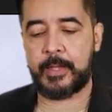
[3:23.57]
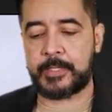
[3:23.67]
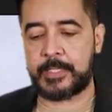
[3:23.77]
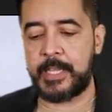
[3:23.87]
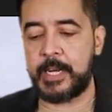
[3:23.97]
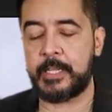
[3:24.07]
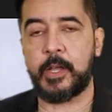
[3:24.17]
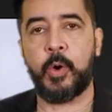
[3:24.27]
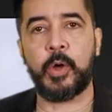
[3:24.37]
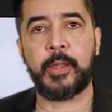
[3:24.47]

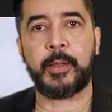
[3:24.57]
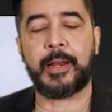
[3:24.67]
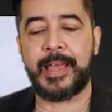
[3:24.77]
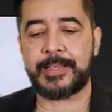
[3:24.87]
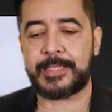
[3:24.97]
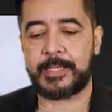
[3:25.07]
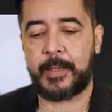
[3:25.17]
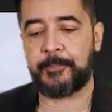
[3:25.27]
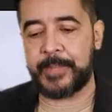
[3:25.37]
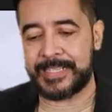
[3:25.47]
seated on a glass
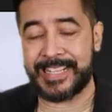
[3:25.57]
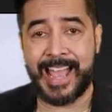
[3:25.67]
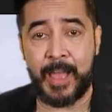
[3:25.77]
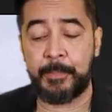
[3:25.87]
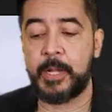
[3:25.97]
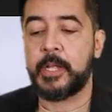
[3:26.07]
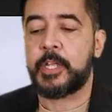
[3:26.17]
slab,